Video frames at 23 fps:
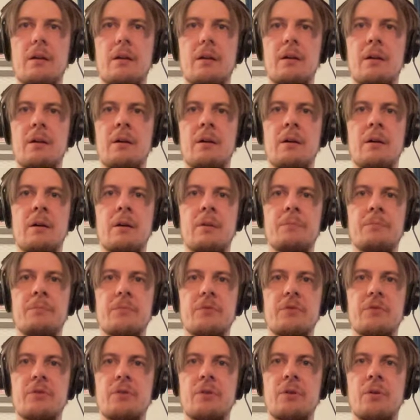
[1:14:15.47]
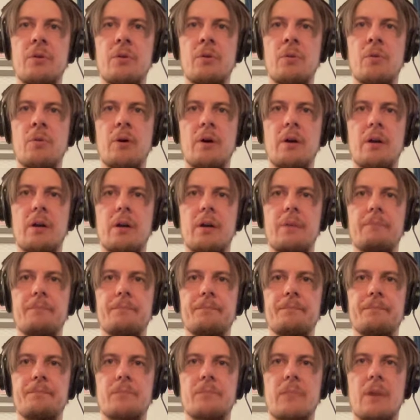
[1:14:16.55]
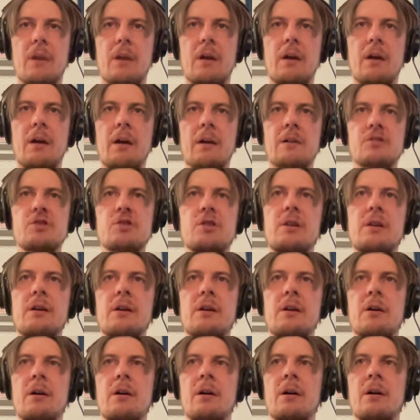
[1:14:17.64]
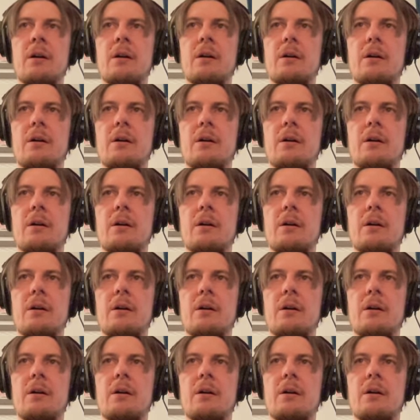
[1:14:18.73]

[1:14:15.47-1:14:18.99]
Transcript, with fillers: um so actually well, the way I, I uh, do